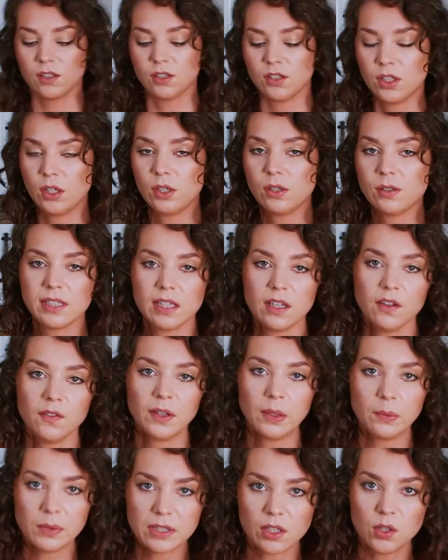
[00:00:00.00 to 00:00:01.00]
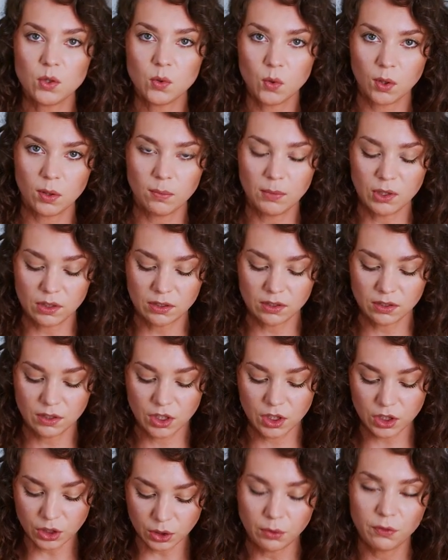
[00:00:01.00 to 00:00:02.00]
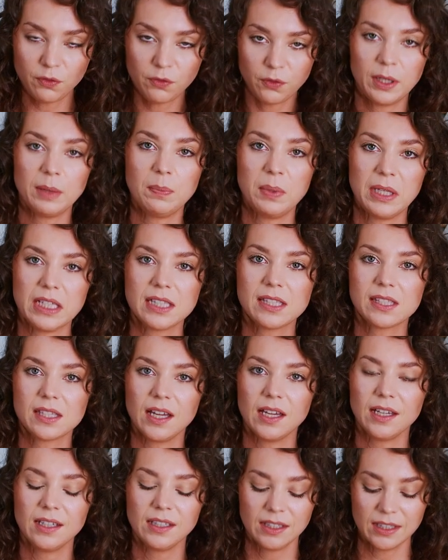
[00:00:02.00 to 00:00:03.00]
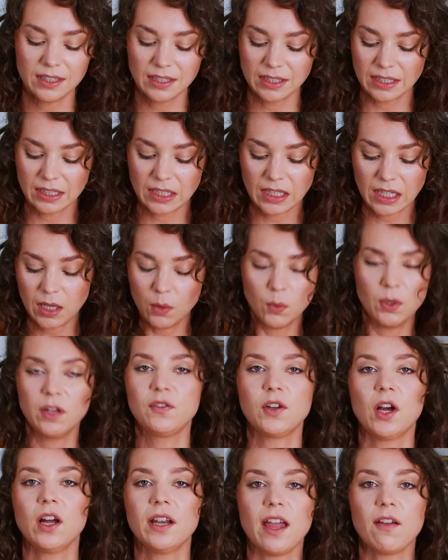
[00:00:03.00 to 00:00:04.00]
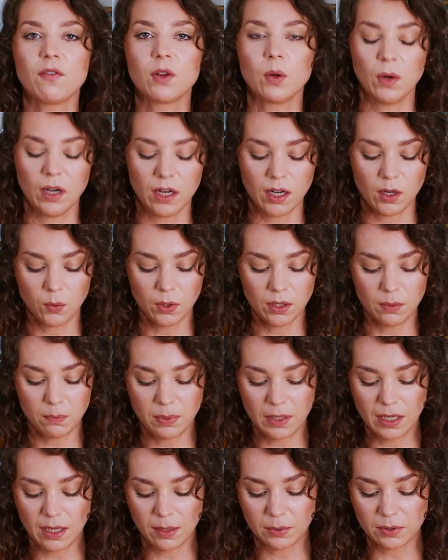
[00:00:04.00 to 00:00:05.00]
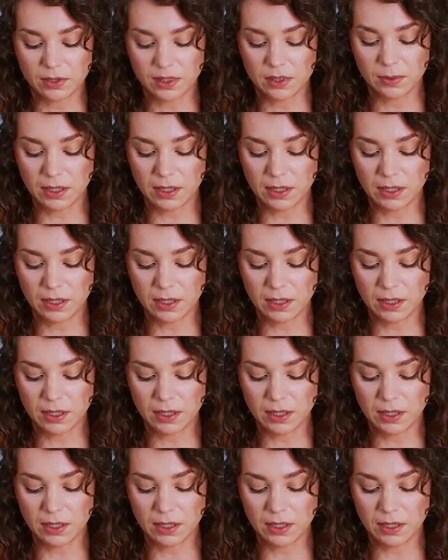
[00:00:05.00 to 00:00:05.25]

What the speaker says: So you see, if it was a normal gluten-free pizza, it would have gone everywhere. It wouldn't be able to